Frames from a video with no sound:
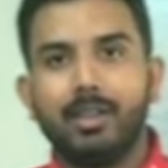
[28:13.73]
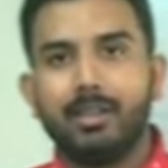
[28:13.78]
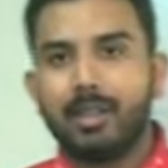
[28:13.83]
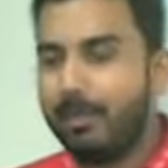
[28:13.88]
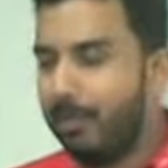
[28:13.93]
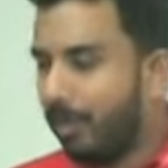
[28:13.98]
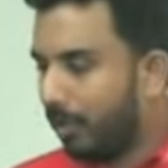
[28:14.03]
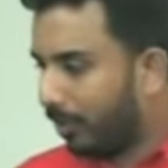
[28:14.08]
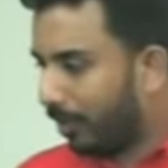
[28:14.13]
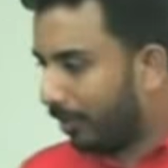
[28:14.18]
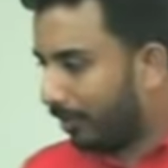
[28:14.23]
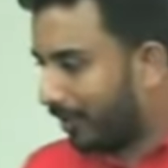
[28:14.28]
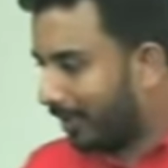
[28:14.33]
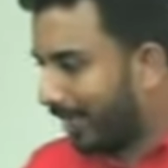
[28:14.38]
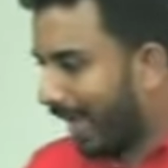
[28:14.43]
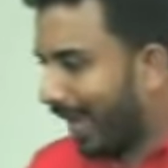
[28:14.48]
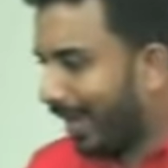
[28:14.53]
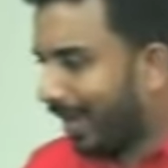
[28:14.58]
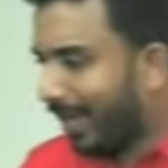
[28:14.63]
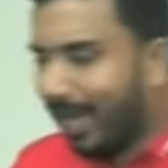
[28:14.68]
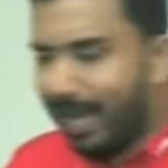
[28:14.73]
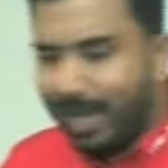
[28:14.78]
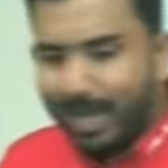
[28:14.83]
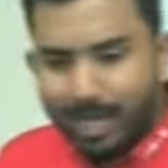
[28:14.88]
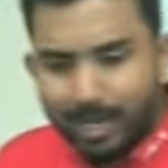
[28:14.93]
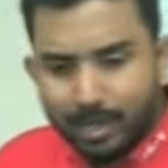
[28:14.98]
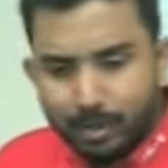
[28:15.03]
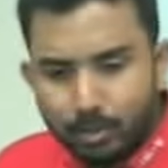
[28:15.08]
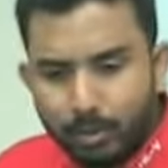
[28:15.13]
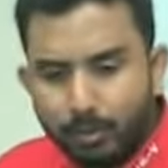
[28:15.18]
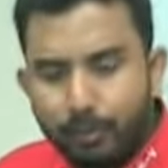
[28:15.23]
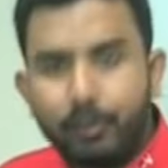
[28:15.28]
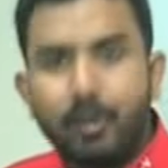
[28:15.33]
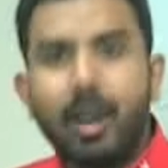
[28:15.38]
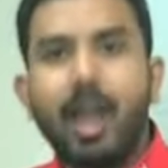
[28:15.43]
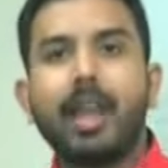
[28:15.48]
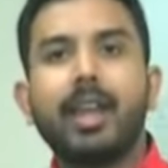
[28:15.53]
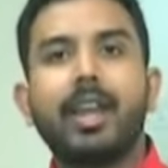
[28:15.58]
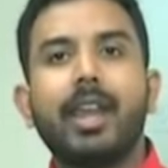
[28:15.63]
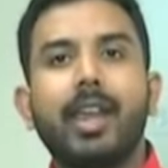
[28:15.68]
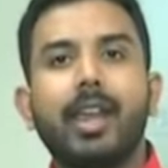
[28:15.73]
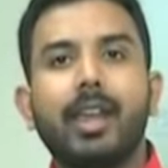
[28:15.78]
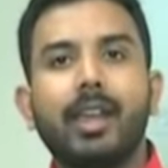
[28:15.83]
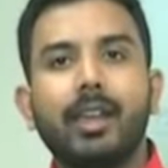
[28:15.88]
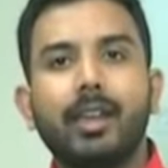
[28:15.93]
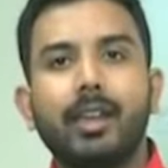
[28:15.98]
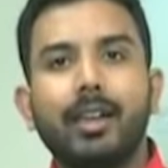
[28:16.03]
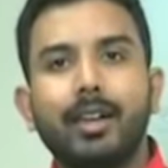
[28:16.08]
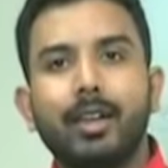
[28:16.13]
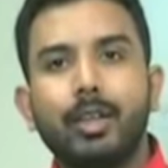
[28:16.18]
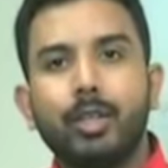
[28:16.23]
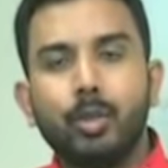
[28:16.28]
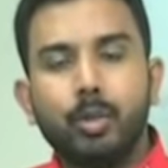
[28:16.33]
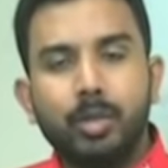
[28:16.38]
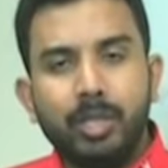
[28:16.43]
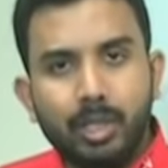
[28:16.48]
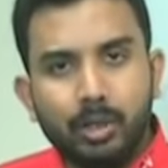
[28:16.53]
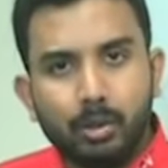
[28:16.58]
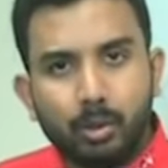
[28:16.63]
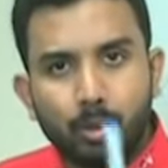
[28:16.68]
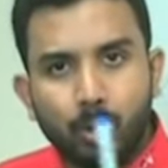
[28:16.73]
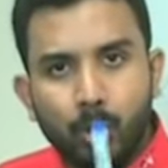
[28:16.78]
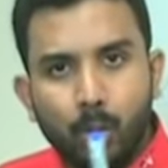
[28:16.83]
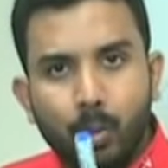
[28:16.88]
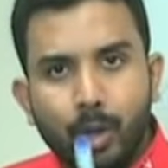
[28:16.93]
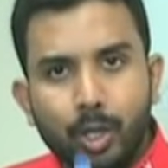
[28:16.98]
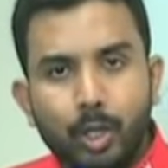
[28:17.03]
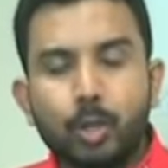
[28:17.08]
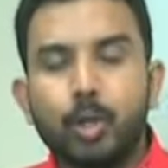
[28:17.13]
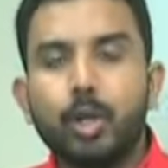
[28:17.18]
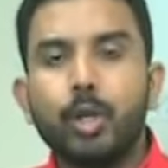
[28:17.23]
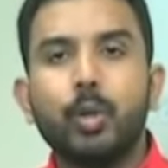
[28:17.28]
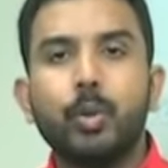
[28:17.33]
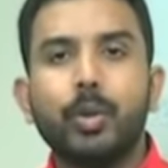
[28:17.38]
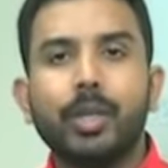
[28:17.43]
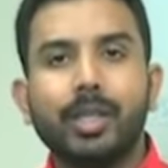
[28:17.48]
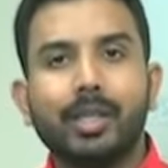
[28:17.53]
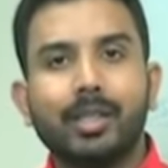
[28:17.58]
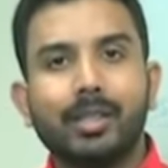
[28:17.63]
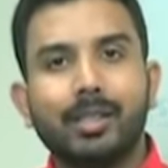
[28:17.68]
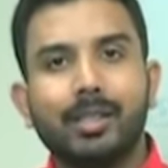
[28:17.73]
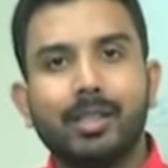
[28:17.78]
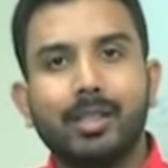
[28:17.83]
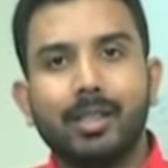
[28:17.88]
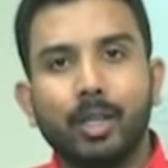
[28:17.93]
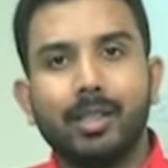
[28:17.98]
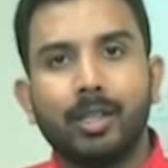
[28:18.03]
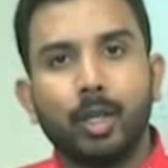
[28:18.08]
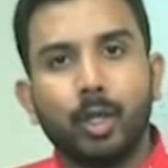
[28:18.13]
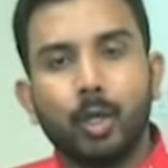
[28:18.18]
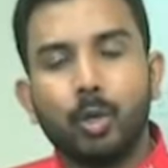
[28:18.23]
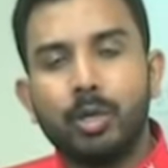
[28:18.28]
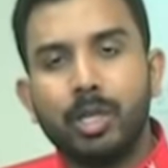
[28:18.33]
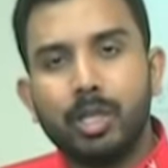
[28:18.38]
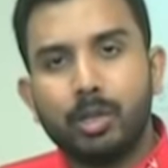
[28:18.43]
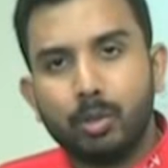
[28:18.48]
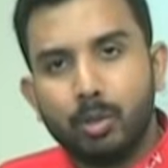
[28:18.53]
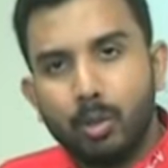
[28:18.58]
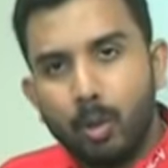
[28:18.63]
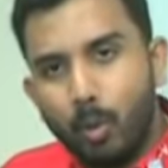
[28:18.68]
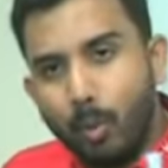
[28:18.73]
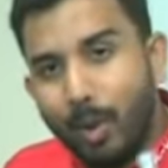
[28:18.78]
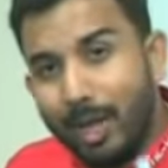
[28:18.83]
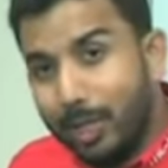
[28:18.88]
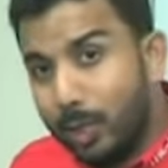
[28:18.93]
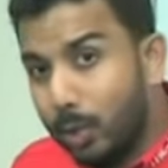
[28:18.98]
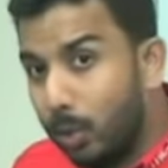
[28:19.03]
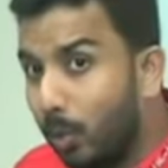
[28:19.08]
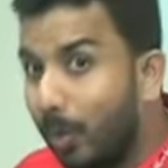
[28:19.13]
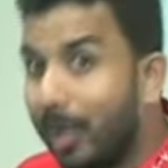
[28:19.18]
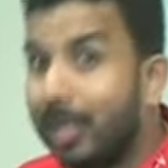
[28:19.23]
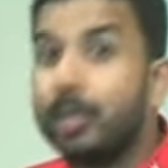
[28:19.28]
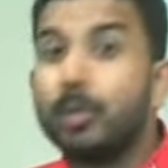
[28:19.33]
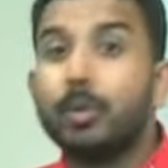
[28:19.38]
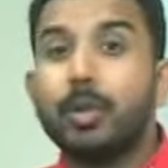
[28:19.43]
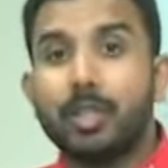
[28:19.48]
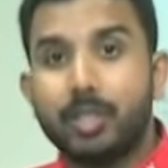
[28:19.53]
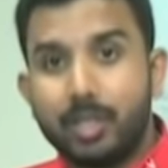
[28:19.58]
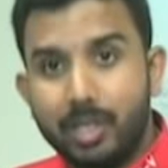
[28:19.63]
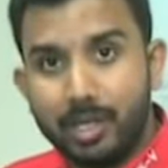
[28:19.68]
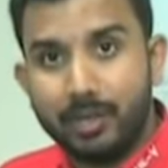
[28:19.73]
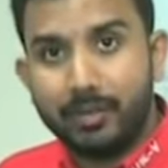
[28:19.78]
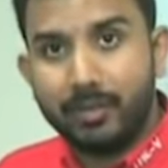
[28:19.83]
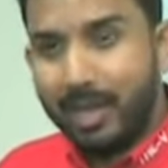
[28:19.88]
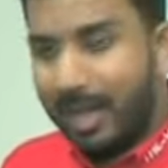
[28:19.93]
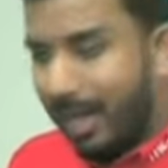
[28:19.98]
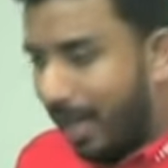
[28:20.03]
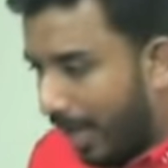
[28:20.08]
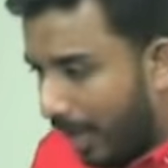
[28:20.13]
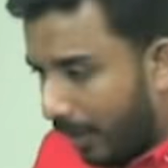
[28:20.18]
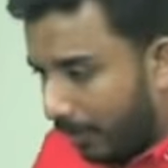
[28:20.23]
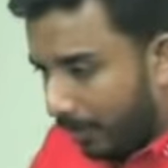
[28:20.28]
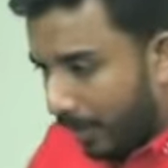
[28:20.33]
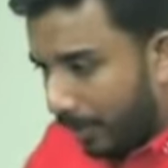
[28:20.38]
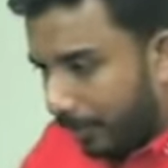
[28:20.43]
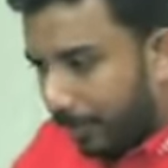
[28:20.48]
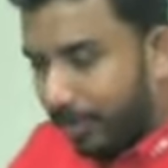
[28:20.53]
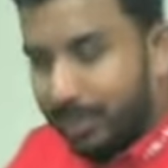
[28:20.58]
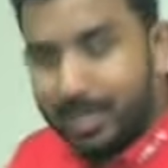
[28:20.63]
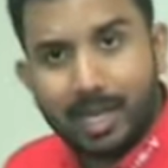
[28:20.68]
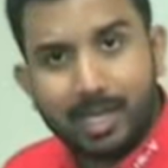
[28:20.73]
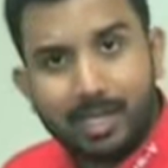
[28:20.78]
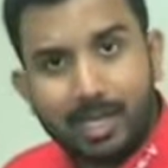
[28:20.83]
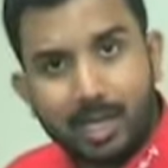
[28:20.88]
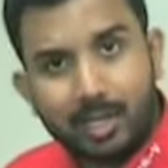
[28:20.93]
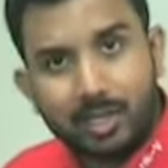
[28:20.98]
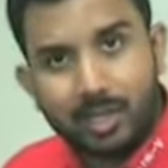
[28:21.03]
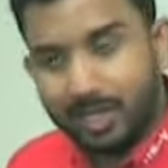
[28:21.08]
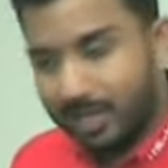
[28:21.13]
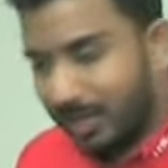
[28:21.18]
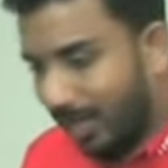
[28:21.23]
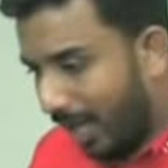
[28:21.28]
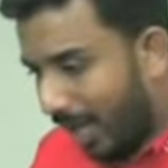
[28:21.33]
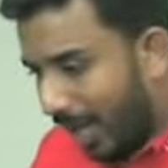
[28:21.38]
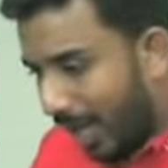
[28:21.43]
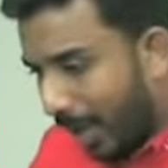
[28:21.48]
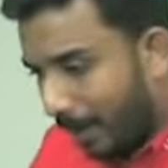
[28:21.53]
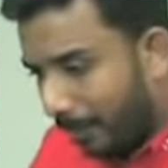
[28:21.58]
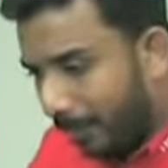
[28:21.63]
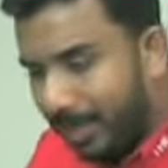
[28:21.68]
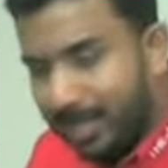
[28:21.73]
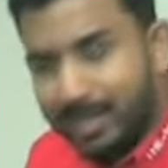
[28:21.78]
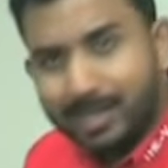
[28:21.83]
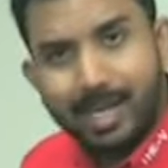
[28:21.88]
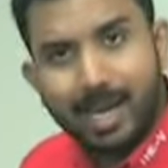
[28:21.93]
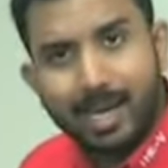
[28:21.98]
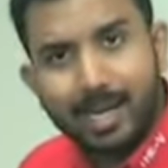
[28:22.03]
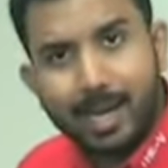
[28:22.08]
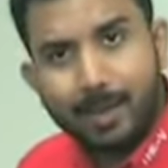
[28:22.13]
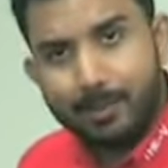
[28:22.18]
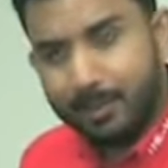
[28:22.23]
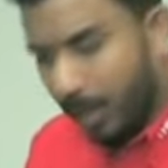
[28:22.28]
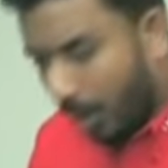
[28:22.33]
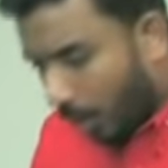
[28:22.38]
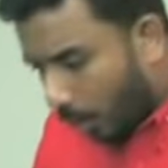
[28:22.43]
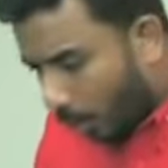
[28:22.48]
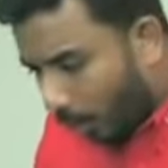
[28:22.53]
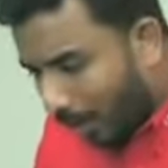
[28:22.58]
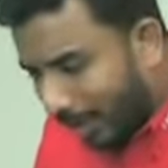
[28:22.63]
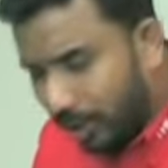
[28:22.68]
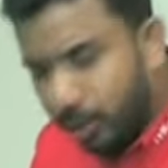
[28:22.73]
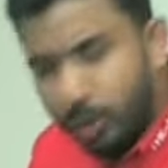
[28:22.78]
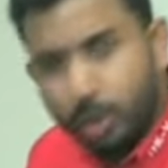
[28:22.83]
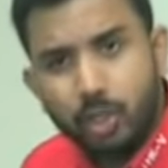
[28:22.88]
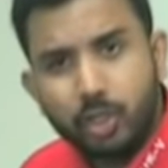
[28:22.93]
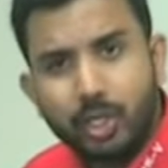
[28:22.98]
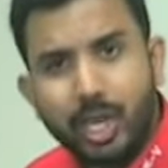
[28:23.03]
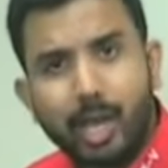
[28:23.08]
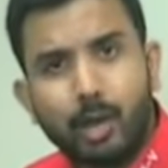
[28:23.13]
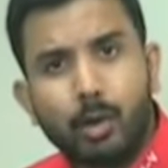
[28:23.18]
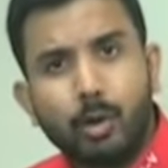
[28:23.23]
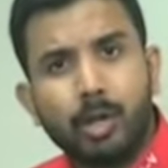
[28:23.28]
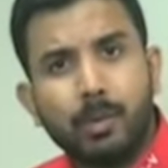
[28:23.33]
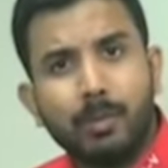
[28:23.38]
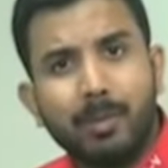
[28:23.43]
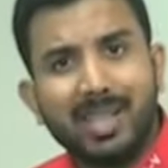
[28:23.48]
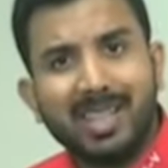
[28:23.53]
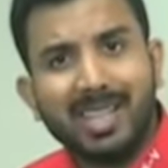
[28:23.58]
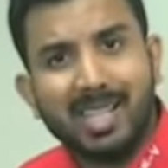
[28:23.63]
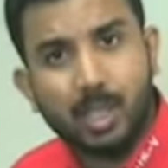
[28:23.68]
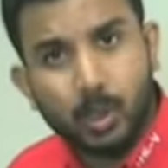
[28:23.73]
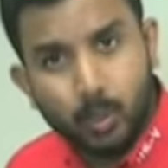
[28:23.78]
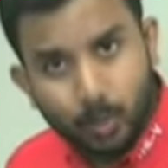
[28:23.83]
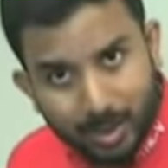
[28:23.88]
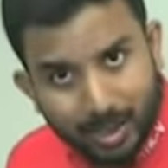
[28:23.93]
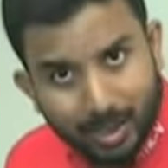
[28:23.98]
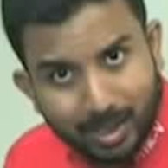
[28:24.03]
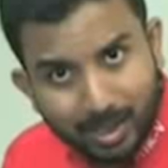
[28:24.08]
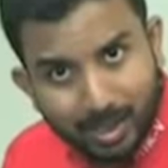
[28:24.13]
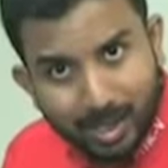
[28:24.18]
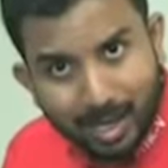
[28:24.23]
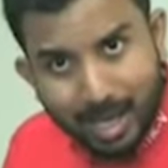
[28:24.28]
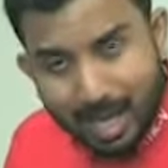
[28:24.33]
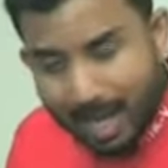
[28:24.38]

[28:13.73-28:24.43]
That means from Saturday to Friday, you need to know what you're doing. You need to know what you want to achieve. How many presentations? How many sign-ups? What's your check going to be this week?